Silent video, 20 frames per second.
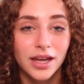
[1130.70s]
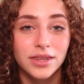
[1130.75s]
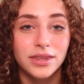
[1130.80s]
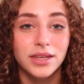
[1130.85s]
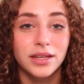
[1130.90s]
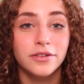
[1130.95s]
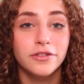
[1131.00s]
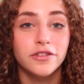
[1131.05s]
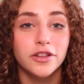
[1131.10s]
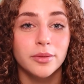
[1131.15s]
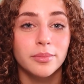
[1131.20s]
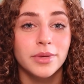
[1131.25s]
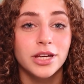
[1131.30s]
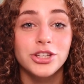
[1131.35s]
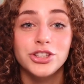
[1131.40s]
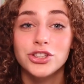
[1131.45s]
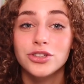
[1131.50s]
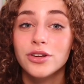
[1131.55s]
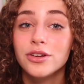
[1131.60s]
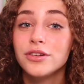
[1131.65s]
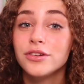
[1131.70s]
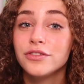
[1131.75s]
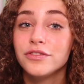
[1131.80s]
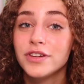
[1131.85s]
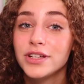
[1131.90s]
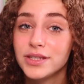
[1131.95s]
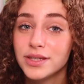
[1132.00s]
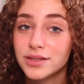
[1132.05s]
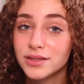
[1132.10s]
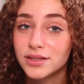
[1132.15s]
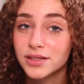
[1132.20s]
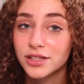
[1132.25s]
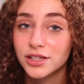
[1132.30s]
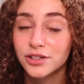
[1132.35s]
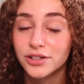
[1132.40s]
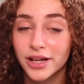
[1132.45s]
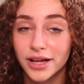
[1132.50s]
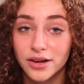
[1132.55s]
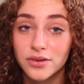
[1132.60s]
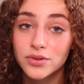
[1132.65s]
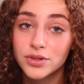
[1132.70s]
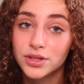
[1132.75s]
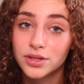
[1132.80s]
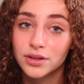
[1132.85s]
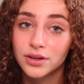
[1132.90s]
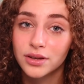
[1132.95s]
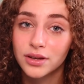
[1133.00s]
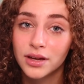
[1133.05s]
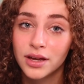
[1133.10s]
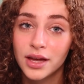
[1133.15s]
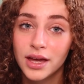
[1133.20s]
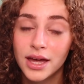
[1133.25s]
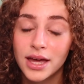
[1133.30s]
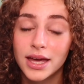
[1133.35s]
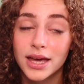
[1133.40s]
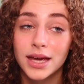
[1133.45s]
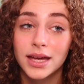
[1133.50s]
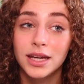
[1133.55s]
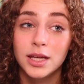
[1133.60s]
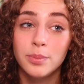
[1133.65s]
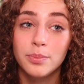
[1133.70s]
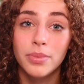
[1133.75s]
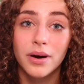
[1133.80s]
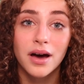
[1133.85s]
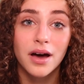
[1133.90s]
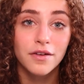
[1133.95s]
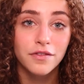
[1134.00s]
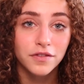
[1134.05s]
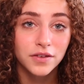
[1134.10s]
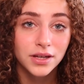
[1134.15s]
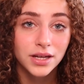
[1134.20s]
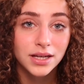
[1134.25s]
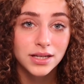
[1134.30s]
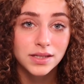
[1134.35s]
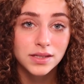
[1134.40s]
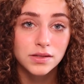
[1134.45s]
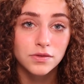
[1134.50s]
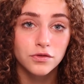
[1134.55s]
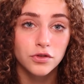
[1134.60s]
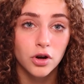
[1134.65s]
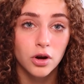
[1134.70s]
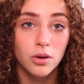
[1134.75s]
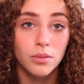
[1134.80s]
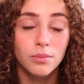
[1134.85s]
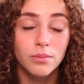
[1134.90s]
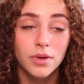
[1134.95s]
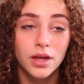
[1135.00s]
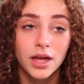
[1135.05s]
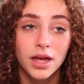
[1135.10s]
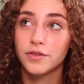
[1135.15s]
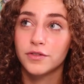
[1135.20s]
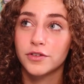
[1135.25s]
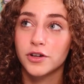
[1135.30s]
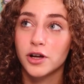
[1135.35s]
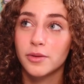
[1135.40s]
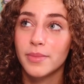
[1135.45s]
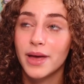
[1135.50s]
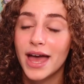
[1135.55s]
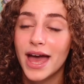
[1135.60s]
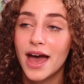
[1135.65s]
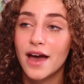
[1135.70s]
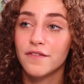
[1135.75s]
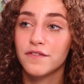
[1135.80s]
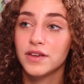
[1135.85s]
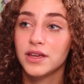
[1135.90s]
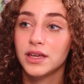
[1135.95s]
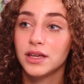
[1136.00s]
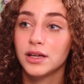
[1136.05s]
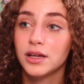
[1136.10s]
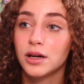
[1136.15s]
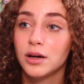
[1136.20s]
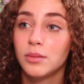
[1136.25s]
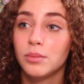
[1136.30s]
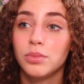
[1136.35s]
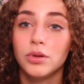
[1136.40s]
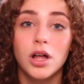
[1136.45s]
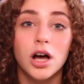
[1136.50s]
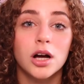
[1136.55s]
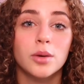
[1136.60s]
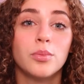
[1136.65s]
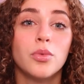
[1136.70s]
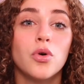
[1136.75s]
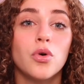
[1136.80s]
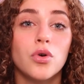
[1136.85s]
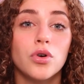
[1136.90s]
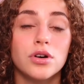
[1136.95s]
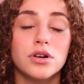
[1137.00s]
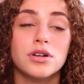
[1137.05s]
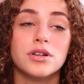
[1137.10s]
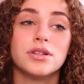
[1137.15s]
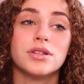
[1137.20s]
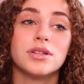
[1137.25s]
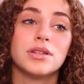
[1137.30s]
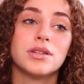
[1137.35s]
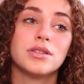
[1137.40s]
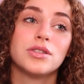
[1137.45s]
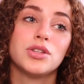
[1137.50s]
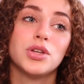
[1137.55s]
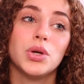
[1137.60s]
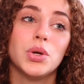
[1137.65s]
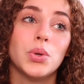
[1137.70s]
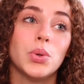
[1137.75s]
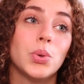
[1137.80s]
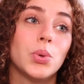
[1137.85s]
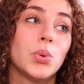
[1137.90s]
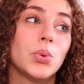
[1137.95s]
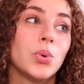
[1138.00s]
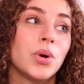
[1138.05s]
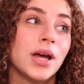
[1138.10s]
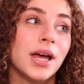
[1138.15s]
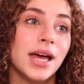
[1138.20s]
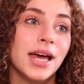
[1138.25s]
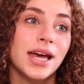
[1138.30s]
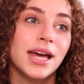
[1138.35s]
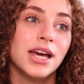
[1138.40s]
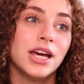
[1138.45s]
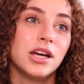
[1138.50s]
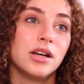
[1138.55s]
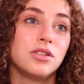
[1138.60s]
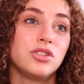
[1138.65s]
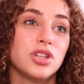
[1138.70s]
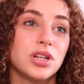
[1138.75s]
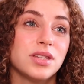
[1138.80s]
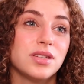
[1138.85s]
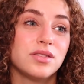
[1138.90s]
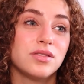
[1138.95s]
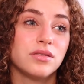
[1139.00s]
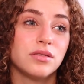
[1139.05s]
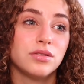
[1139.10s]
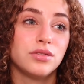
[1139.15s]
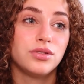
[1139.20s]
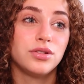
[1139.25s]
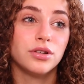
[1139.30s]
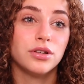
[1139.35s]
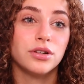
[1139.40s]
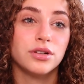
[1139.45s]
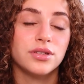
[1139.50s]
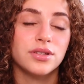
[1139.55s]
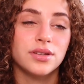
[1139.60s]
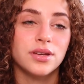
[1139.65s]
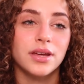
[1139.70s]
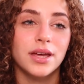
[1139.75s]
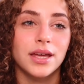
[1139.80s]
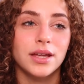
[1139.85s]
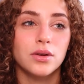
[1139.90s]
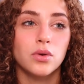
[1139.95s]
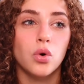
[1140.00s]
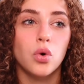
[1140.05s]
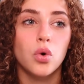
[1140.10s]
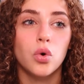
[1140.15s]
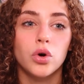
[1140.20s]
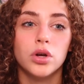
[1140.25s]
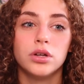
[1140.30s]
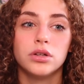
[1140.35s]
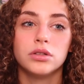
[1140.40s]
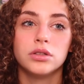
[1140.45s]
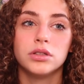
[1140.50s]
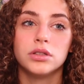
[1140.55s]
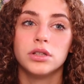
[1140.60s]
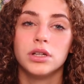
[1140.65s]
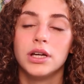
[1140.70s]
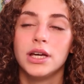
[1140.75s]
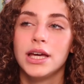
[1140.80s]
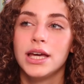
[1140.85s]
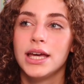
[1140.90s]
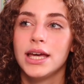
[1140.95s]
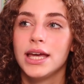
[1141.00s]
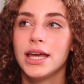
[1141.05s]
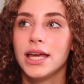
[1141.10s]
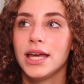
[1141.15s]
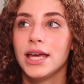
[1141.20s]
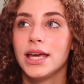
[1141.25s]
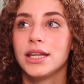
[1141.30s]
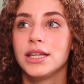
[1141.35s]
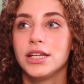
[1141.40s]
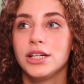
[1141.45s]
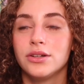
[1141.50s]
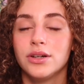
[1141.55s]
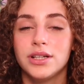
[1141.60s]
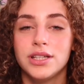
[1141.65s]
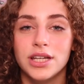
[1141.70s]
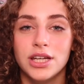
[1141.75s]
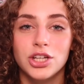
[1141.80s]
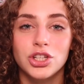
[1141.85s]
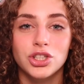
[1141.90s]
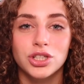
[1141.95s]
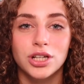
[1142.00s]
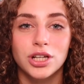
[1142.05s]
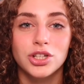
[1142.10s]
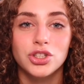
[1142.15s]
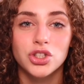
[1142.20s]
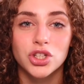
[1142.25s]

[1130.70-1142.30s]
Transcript: The inflammation on your face is cleared out. Any puffiness from having blocked pores to just dirt and oil and irritation in